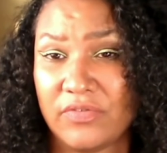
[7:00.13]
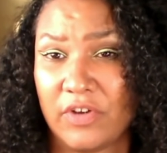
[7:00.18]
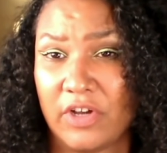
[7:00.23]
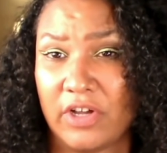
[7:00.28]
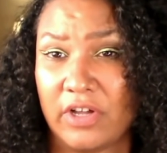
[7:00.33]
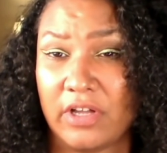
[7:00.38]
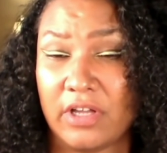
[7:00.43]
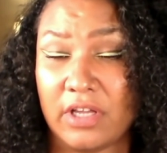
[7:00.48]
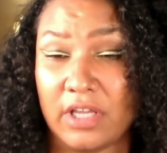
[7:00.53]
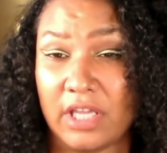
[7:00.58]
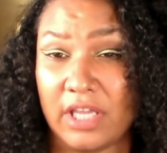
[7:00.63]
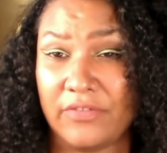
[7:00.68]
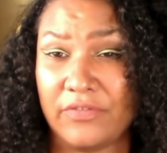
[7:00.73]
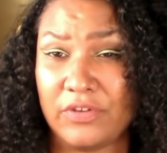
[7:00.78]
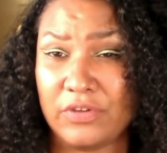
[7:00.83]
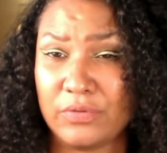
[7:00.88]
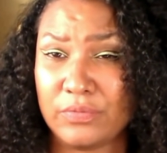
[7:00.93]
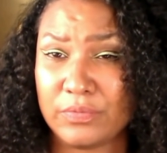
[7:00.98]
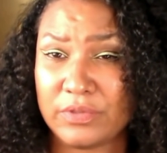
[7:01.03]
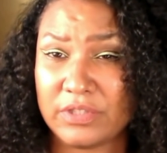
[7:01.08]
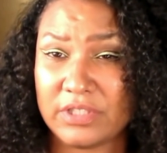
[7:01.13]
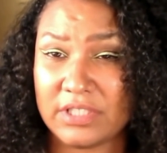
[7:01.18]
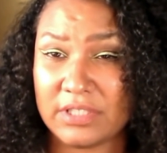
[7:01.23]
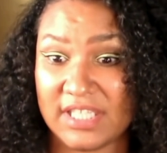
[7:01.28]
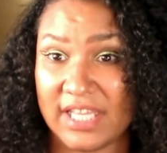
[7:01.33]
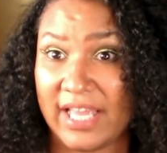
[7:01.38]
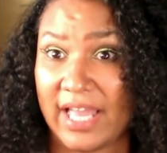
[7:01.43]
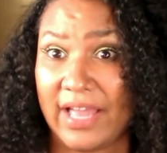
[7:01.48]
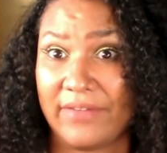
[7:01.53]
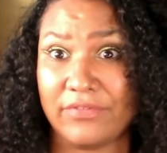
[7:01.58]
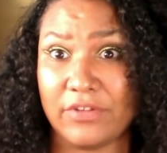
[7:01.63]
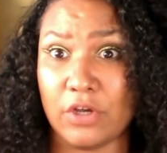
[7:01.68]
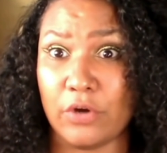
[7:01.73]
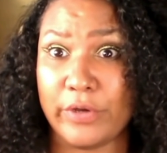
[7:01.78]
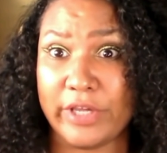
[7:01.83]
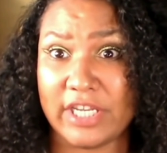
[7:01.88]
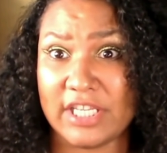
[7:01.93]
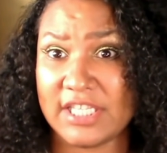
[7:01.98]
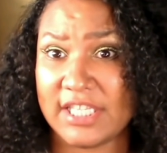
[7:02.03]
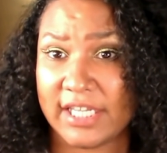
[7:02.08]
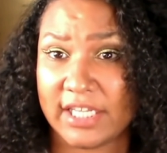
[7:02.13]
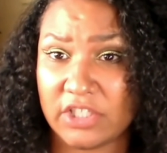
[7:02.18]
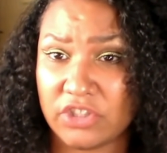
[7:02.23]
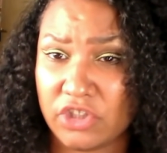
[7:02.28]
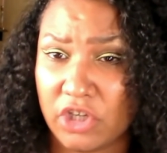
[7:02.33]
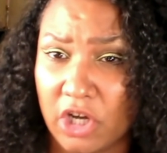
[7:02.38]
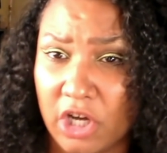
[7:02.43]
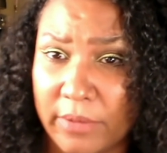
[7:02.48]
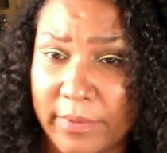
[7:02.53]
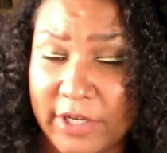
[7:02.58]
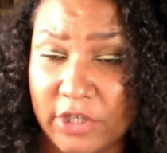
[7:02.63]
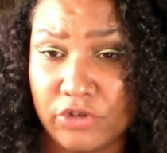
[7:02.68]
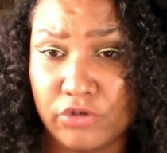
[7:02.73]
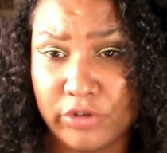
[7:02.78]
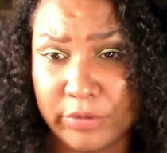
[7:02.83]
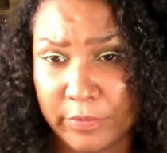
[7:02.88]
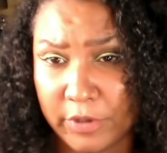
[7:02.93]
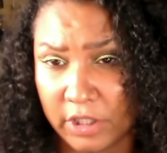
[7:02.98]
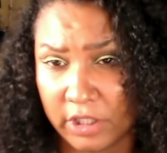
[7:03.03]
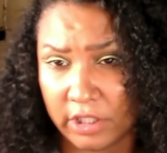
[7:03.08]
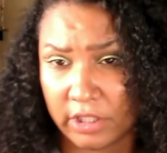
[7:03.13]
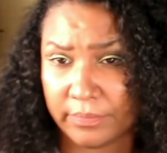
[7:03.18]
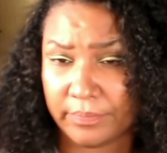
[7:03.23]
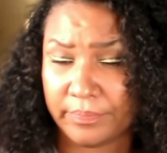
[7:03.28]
First of all, if you say I have to go get a second job at a strip